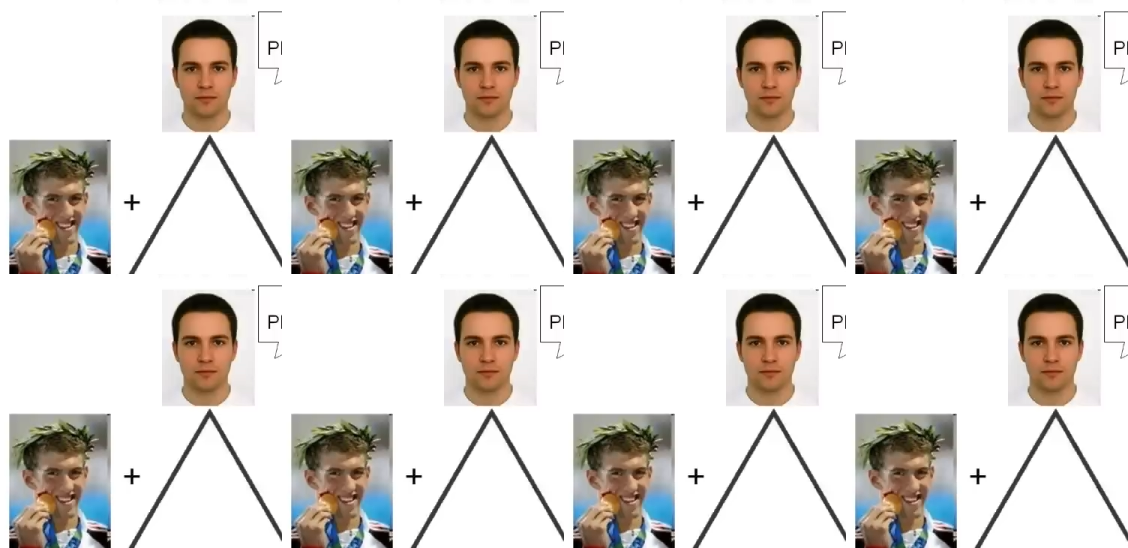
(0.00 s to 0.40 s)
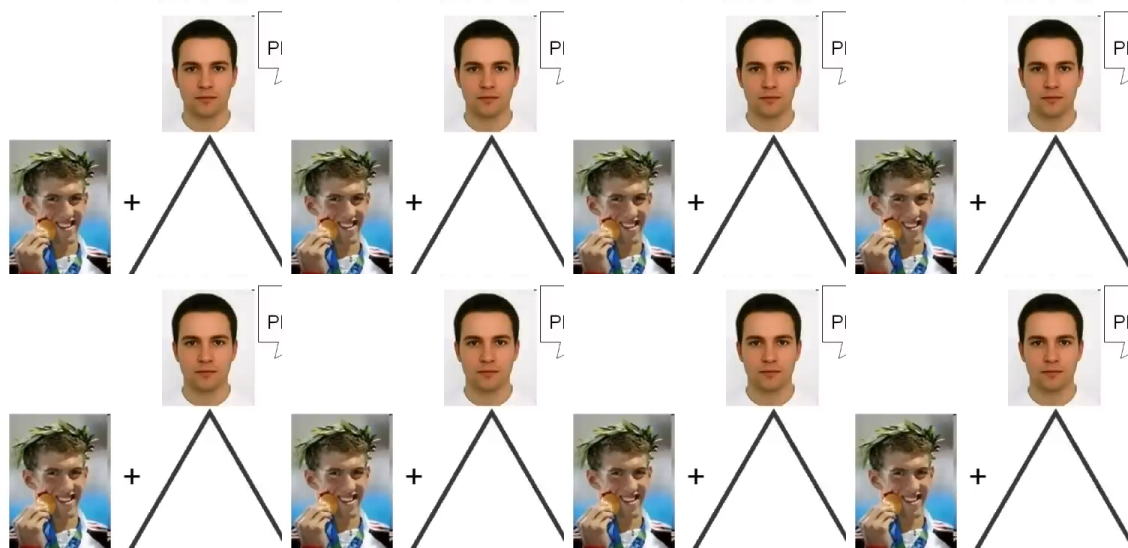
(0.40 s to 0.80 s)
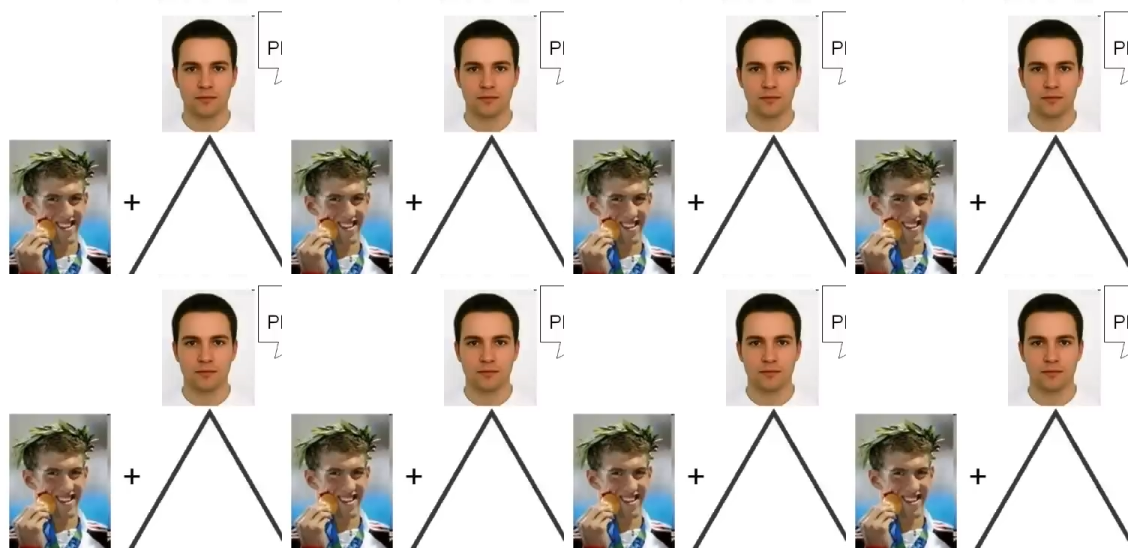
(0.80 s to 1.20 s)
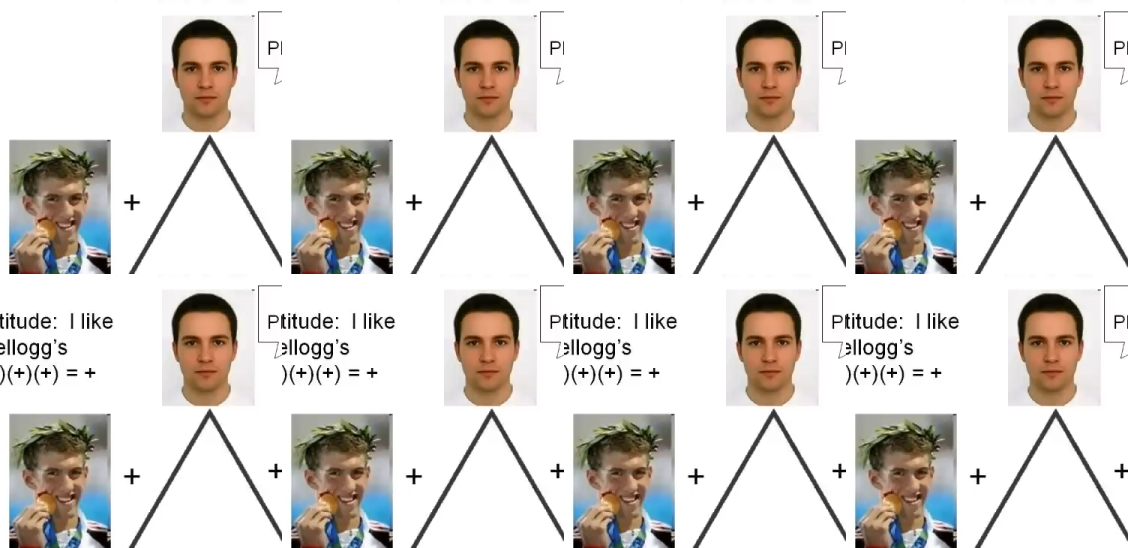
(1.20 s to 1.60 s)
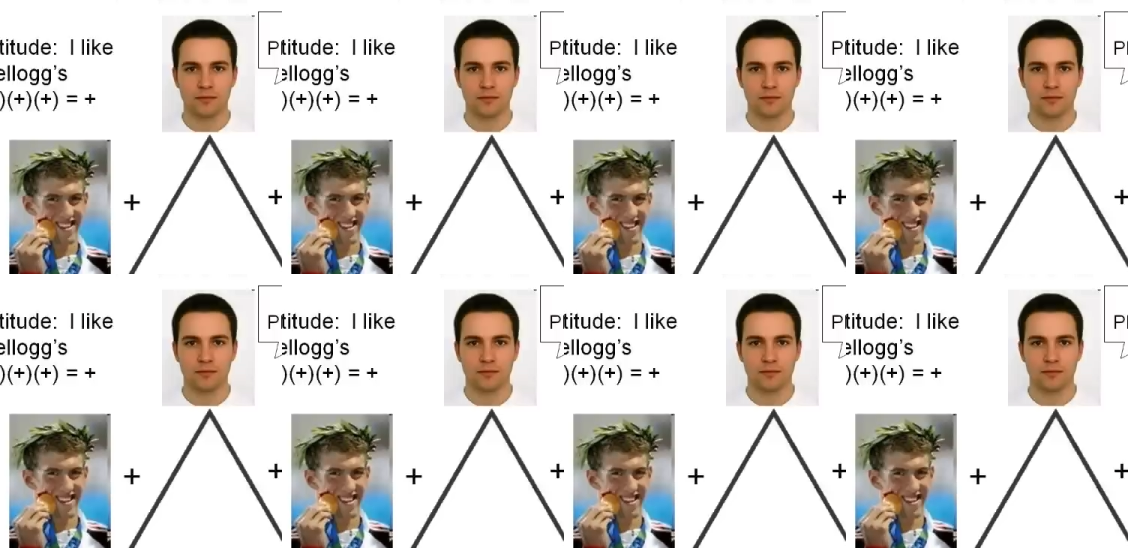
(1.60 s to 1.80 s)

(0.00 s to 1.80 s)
Nothing is said.